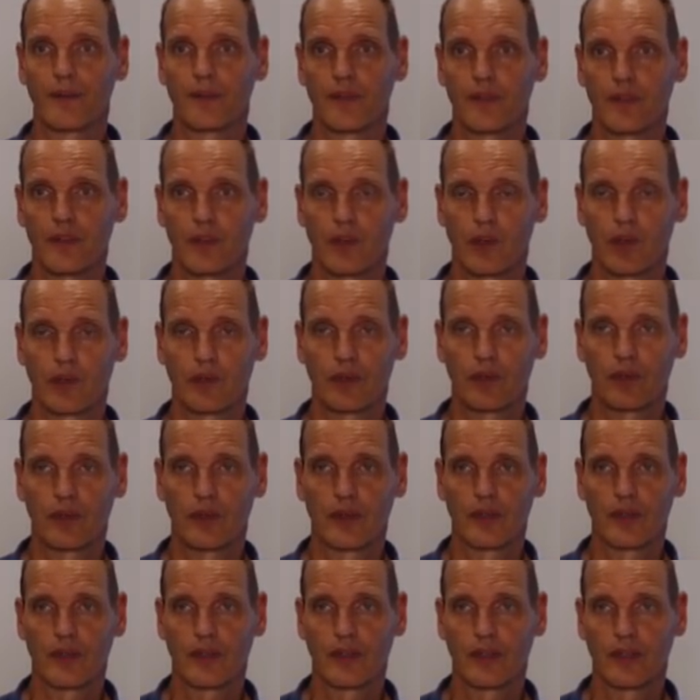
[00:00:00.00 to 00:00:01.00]
So
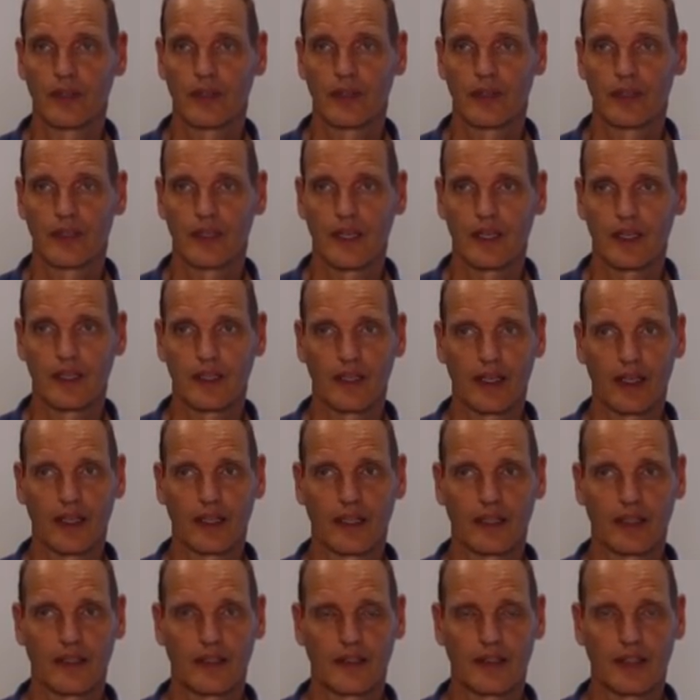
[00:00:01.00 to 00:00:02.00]
and
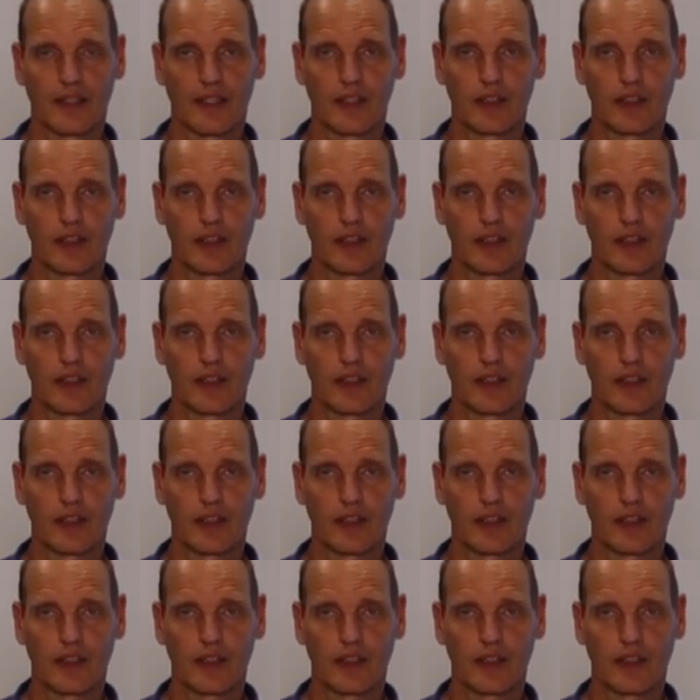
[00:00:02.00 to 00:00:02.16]
then in